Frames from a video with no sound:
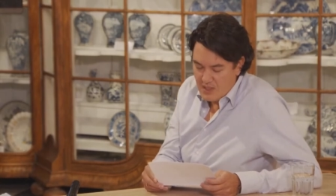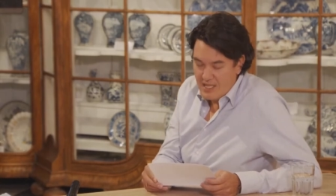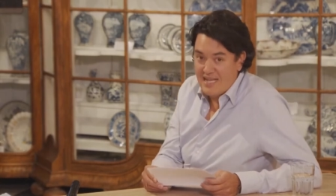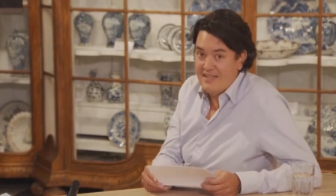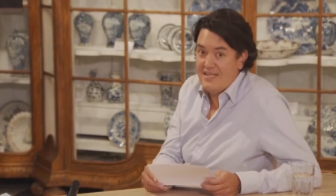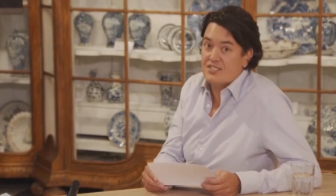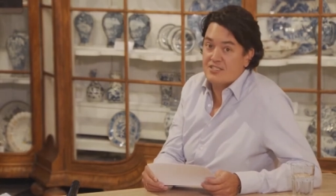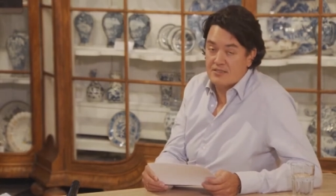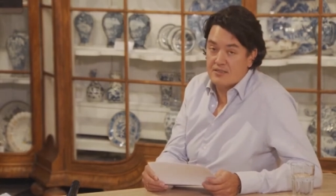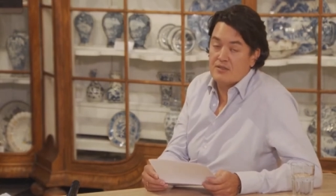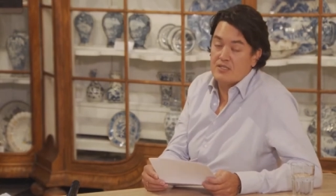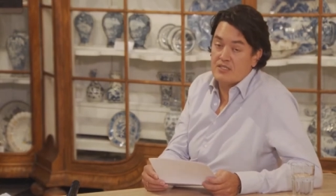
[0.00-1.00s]
And
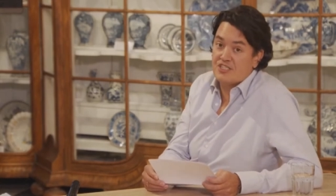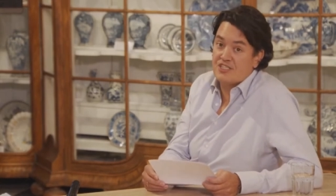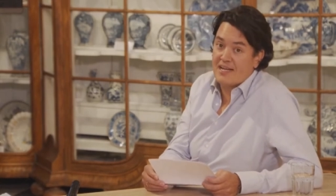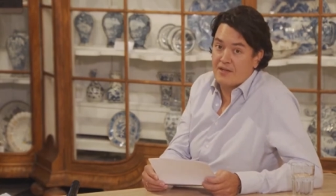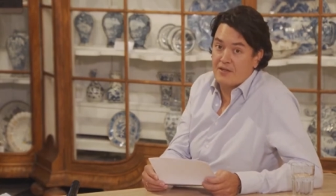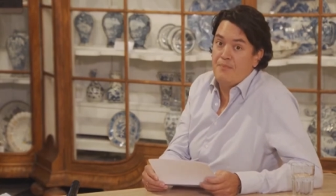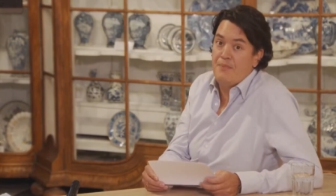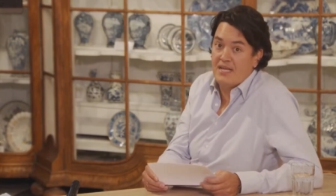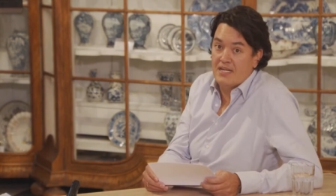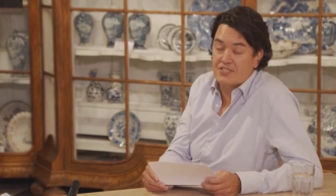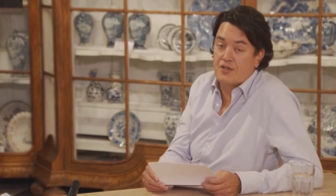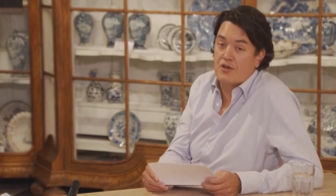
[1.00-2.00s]
that's the second
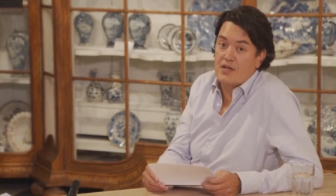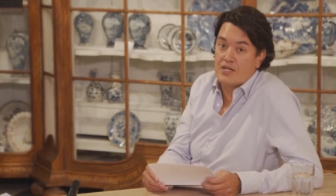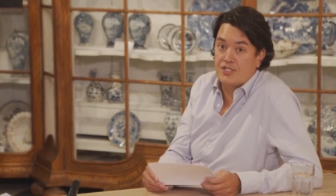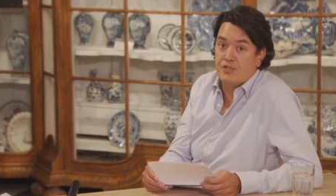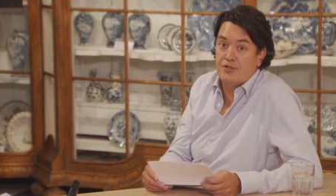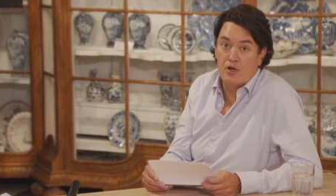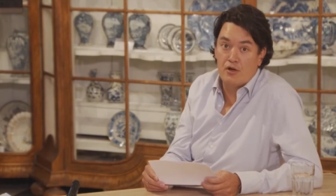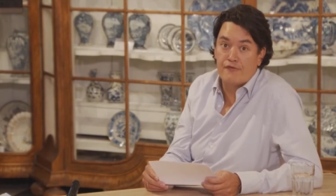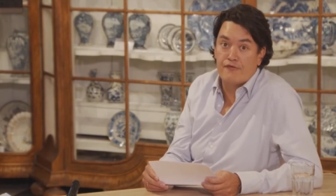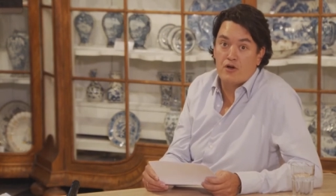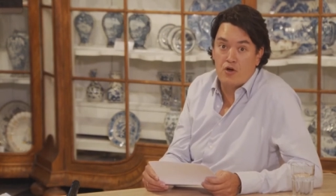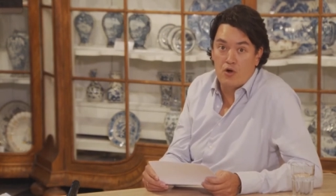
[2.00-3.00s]
biggest collection of
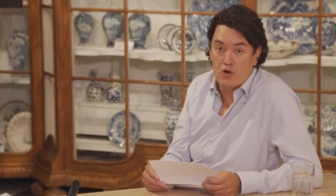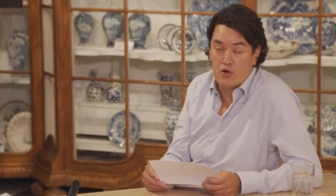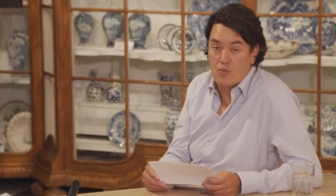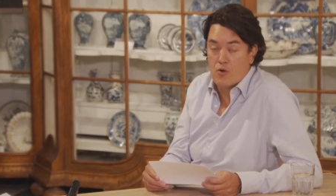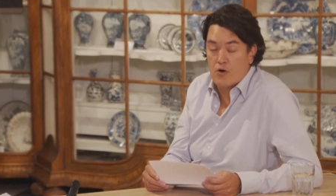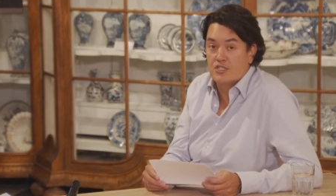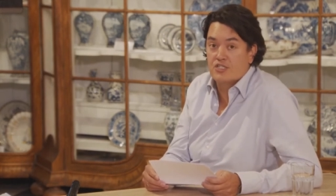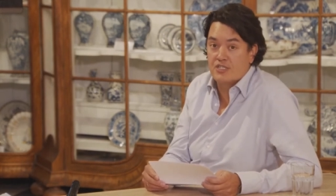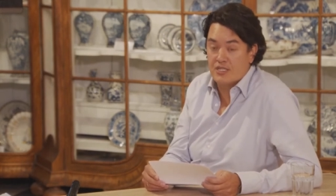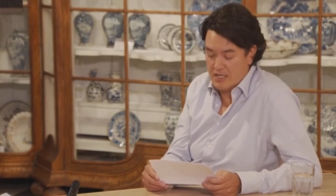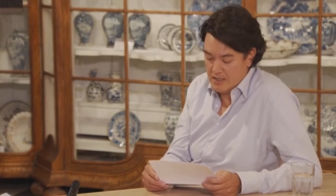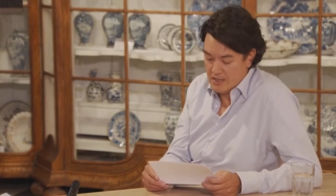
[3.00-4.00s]
Van Gogh works
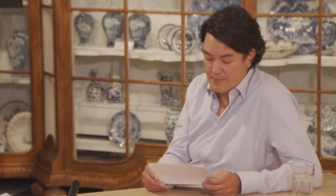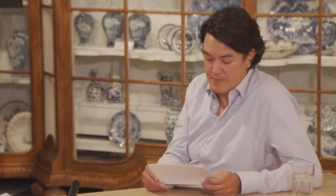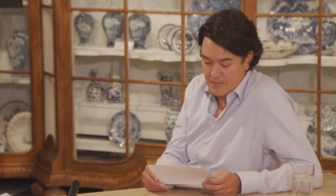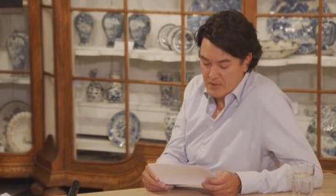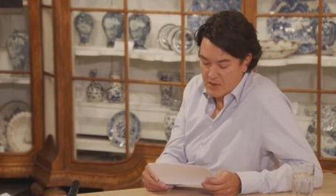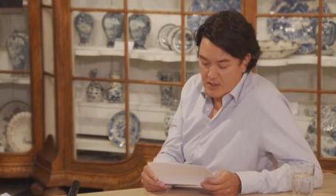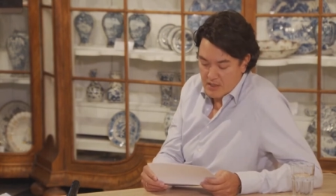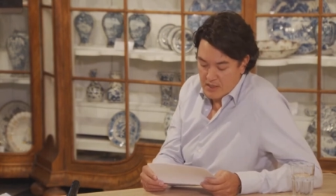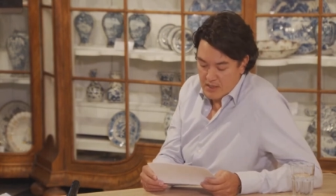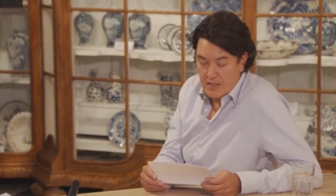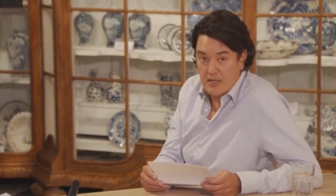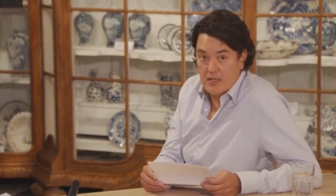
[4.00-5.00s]
um,
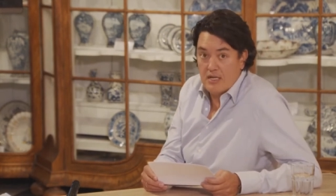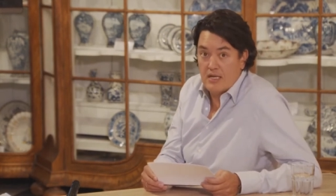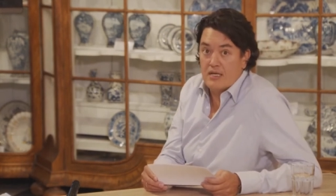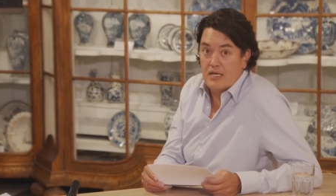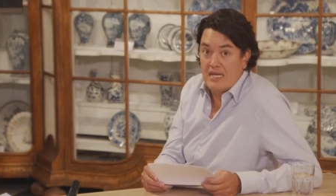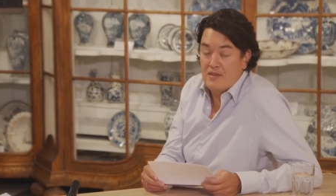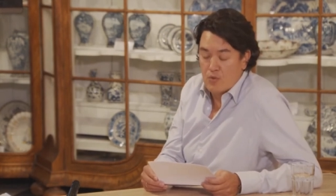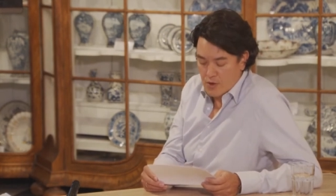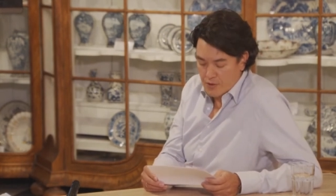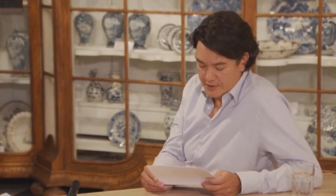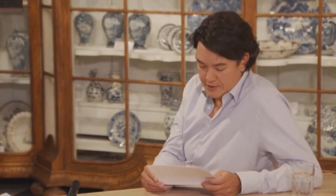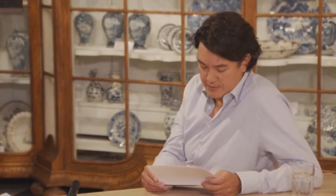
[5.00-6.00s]
uh, in the
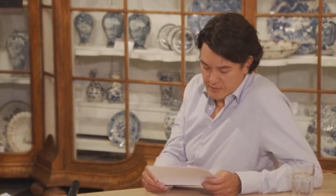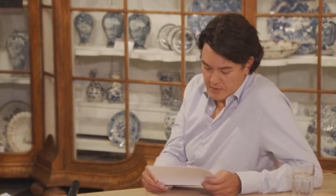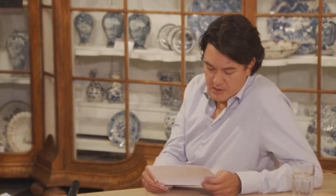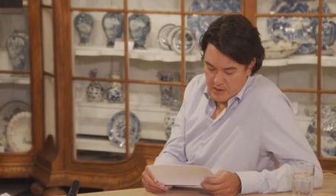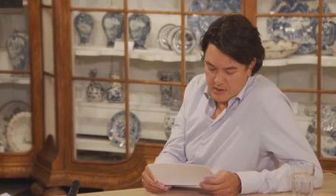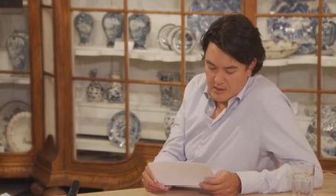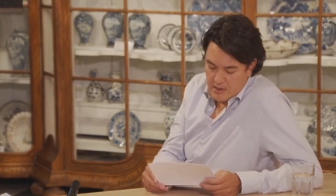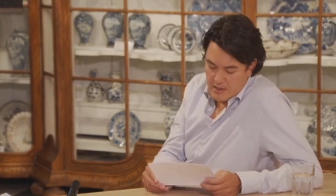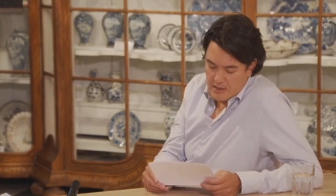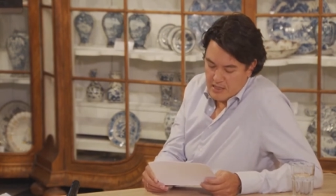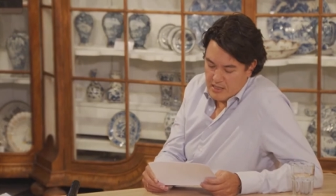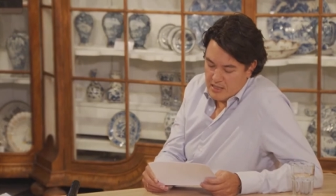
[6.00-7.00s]
world.
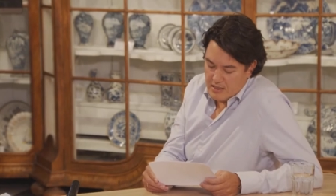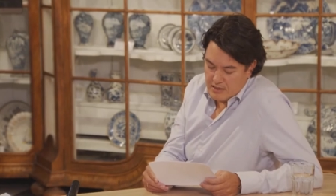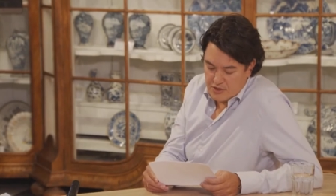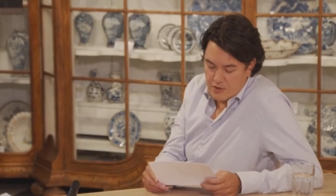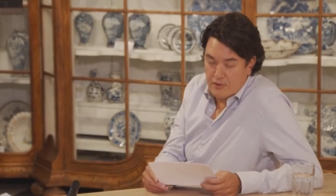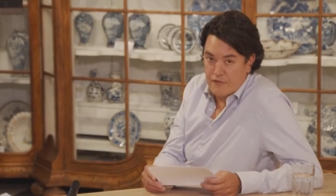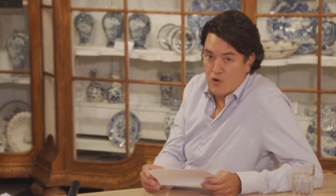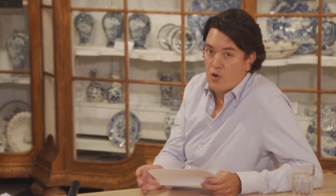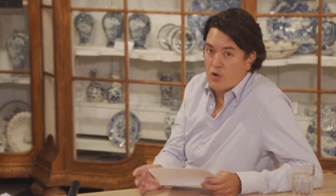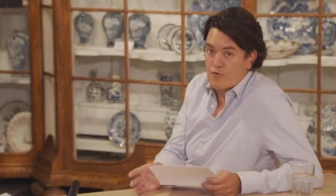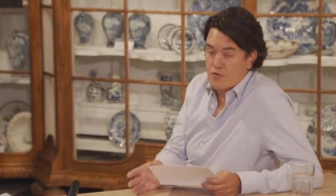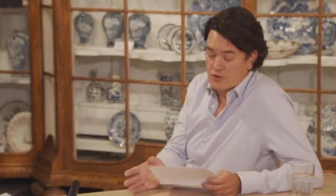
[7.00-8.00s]
Uh, so the Van
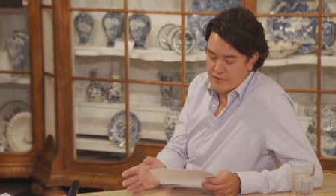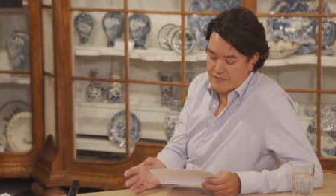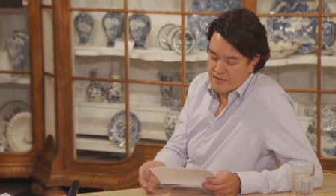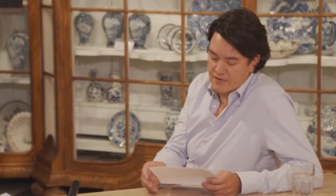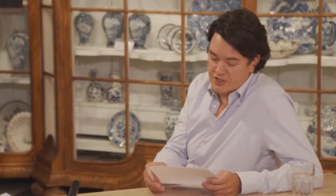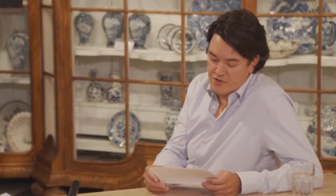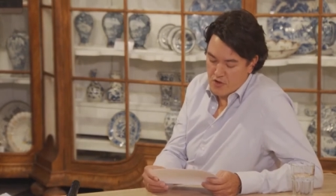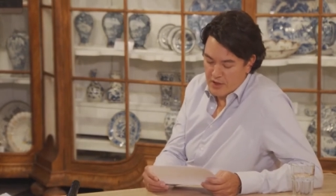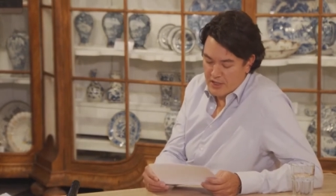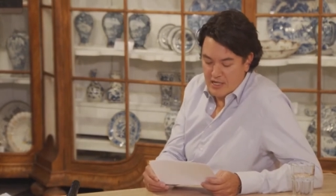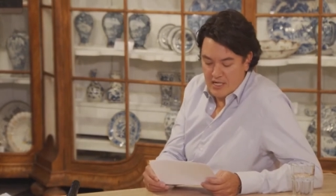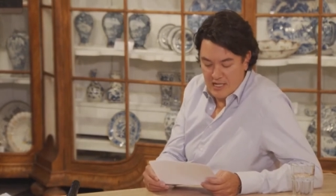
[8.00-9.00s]
Gogh roots are very strong
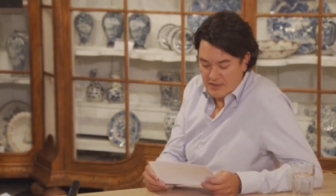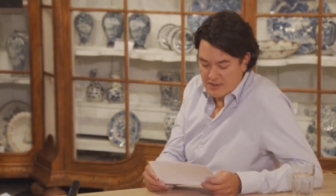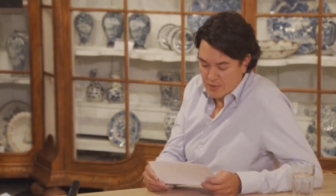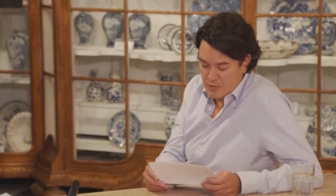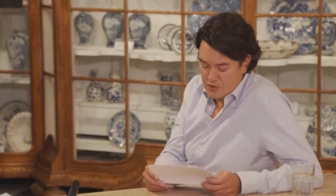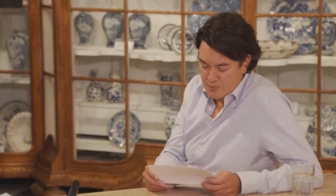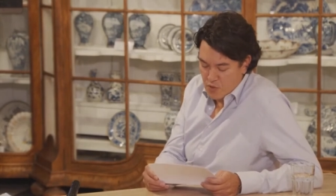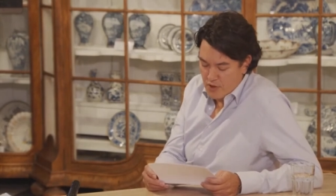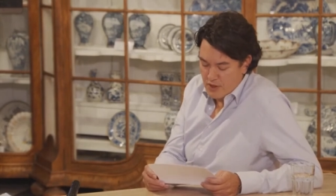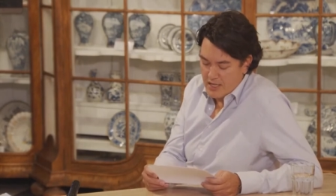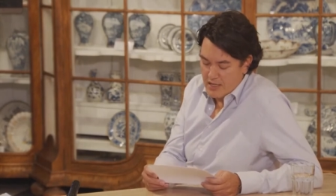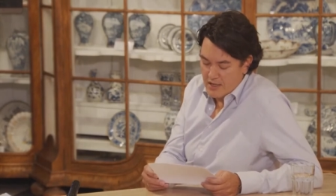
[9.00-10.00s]
in the Netherlands. He was
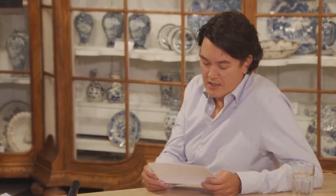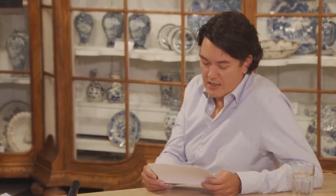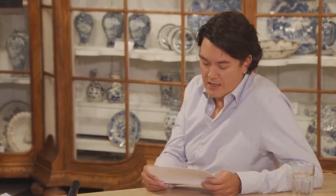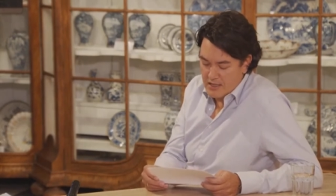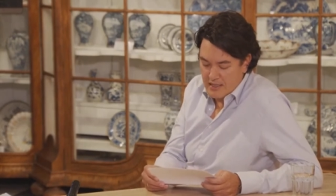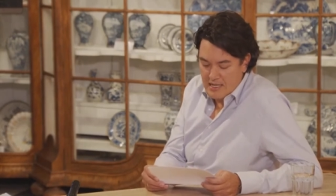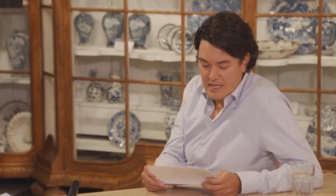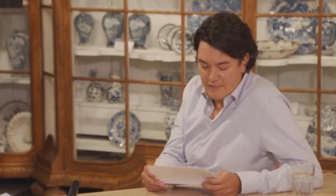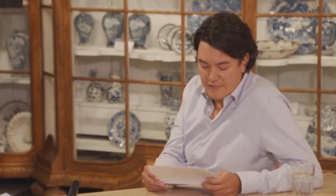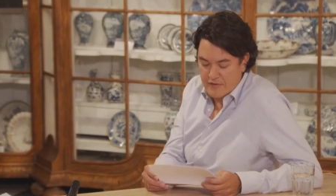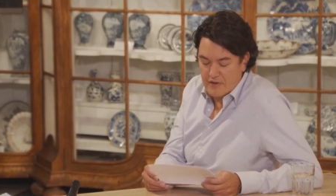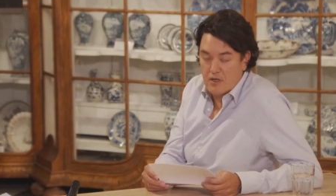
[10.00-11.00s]
born here and he
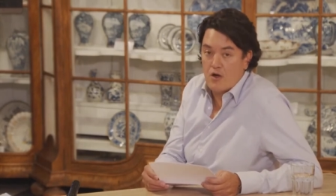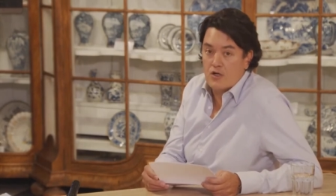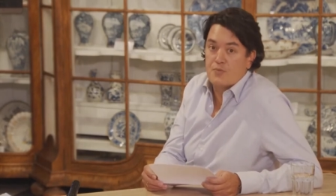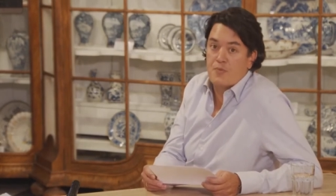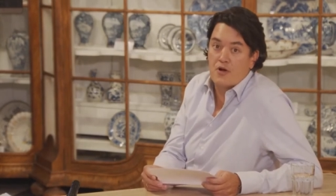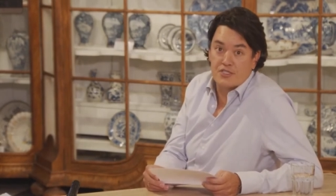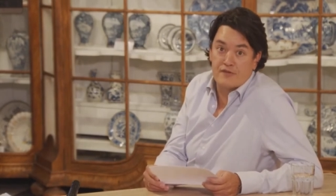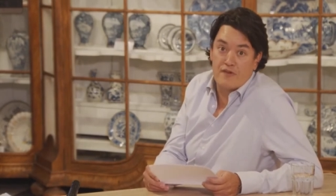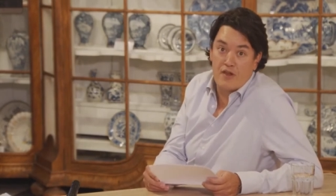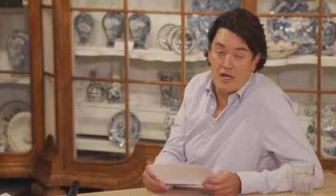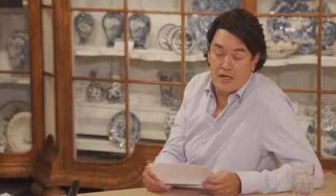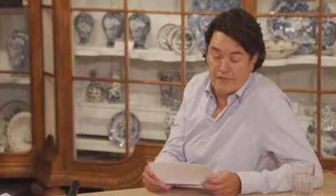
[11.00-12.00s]
lived a large part of his
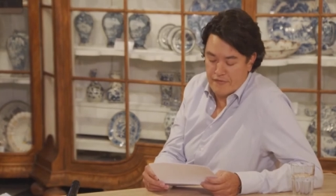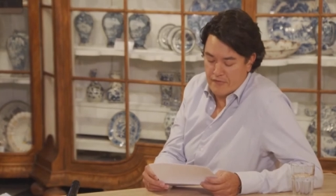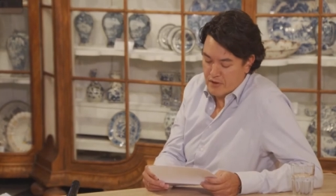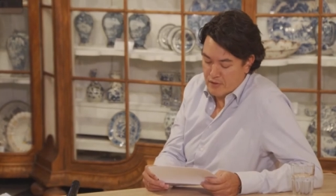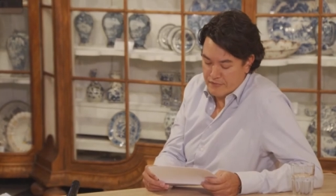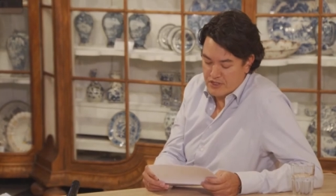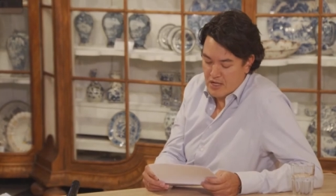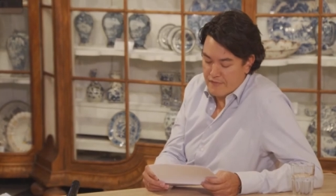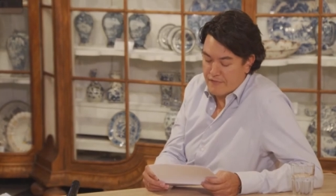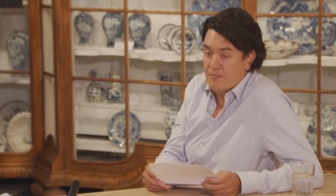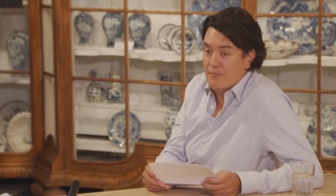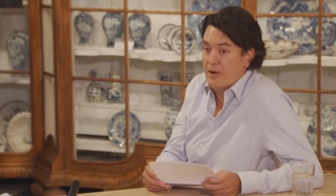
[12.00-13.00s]
life, of his
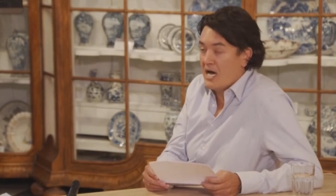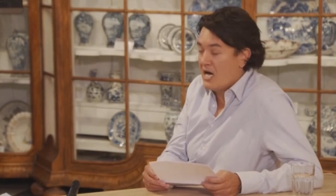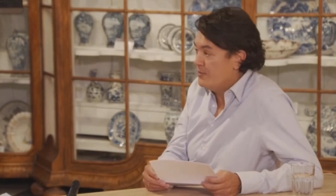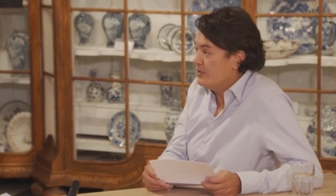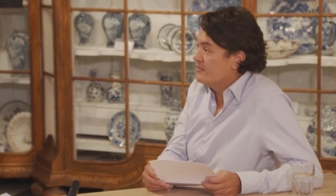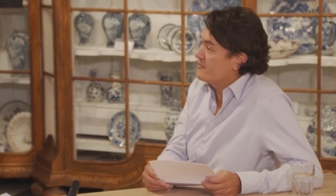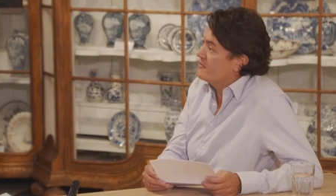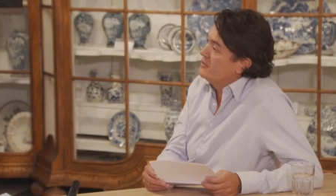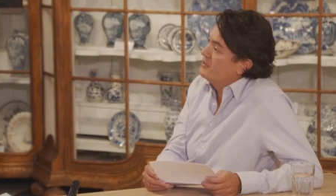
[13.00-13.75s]
life in Brabant.